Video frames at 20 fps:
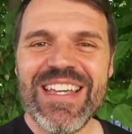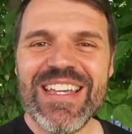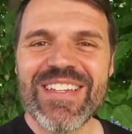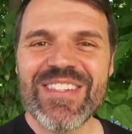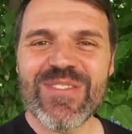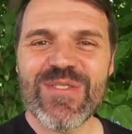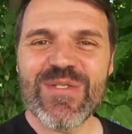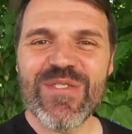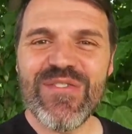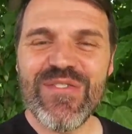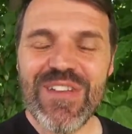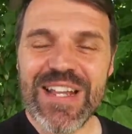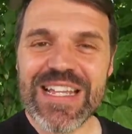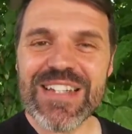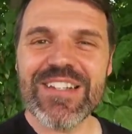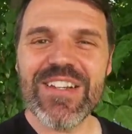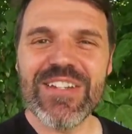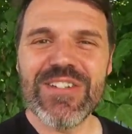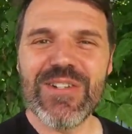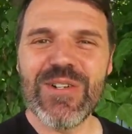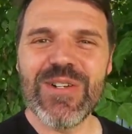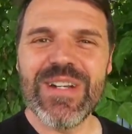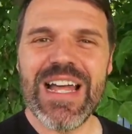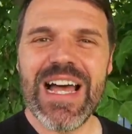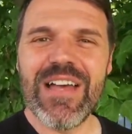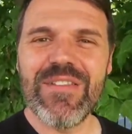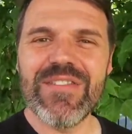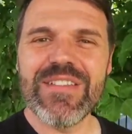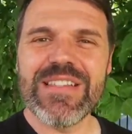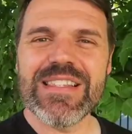is to reflect on your
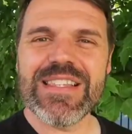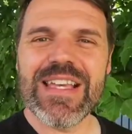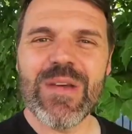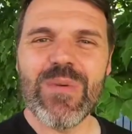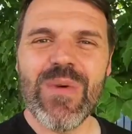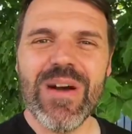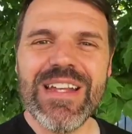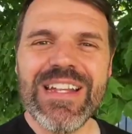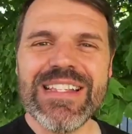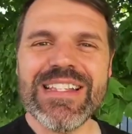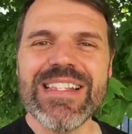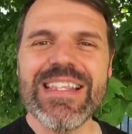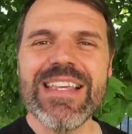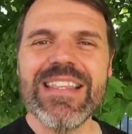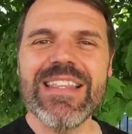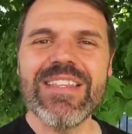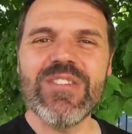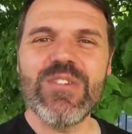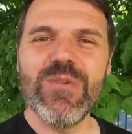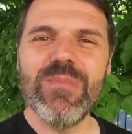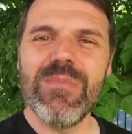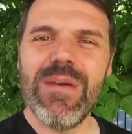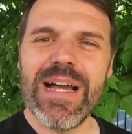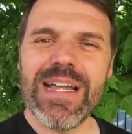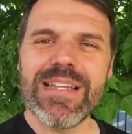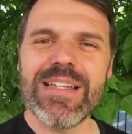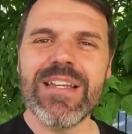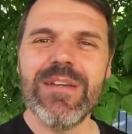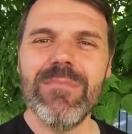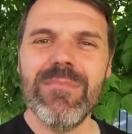life and say, what is there that you
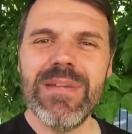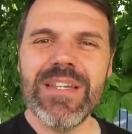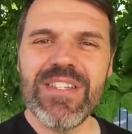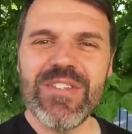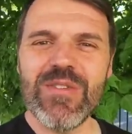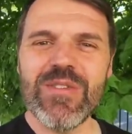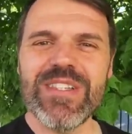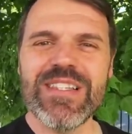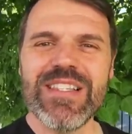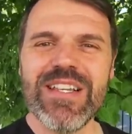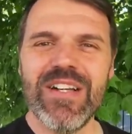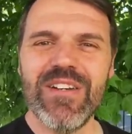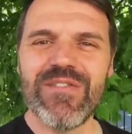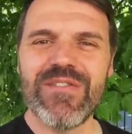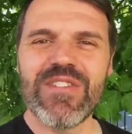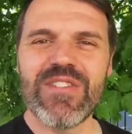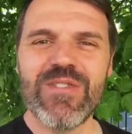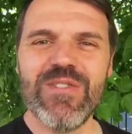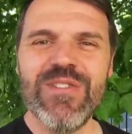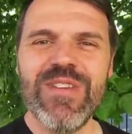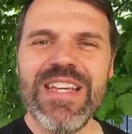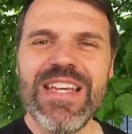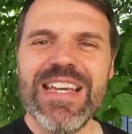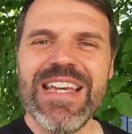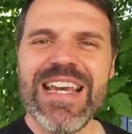might commit yourself to